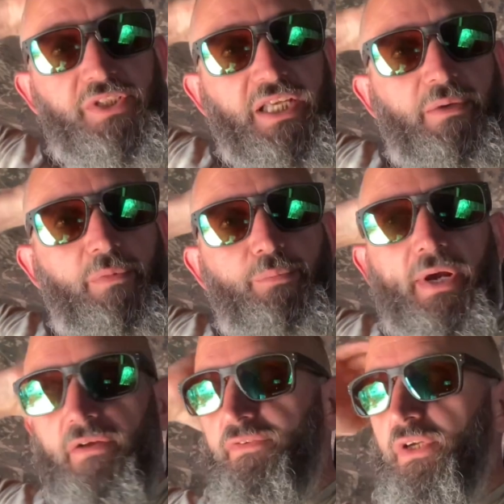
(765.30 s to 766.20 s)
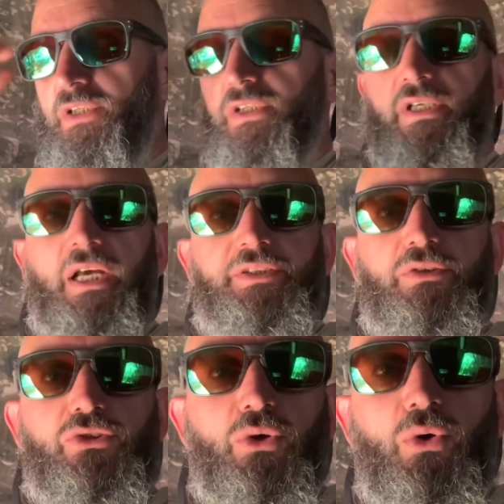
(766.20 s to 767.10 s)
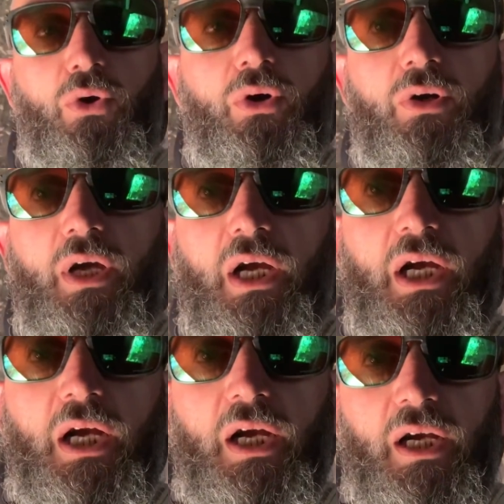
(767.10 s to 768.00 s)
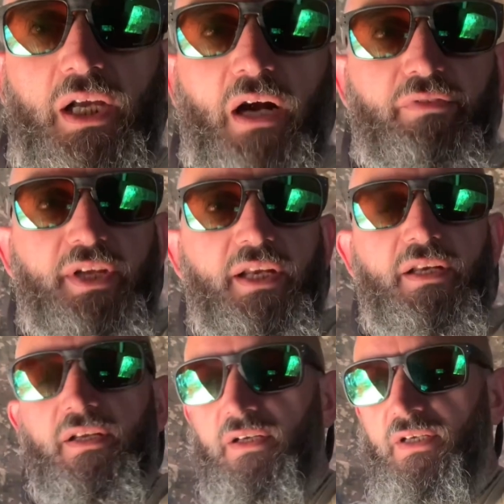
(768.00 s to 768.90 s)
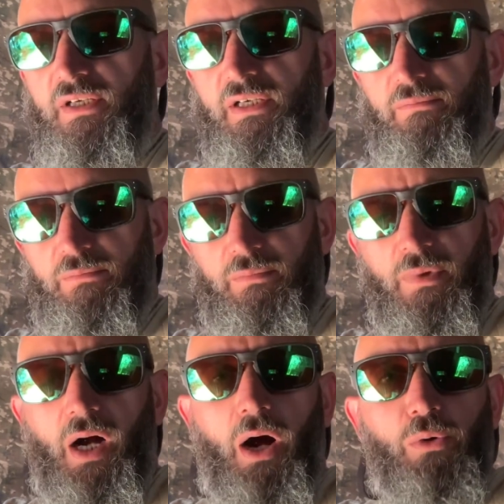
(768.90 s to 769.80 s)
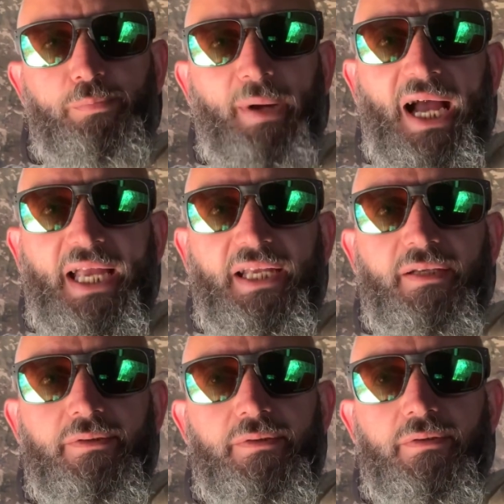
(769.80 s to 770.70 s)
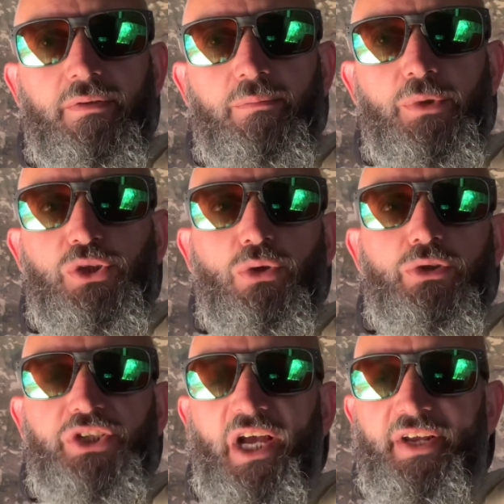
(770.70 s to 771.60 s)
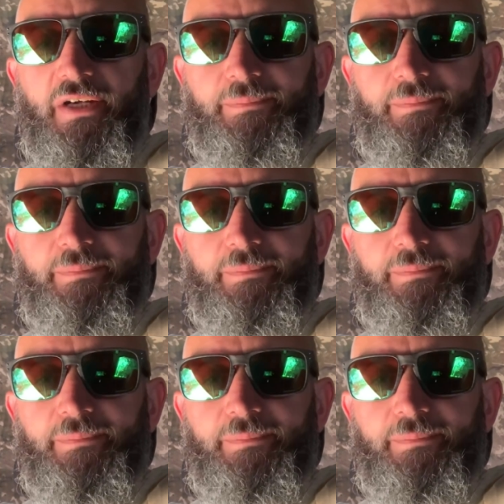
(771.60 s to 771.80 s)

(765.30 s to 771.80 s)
eating my breakfast, as you saw, covered in Old Bay, mature cheddar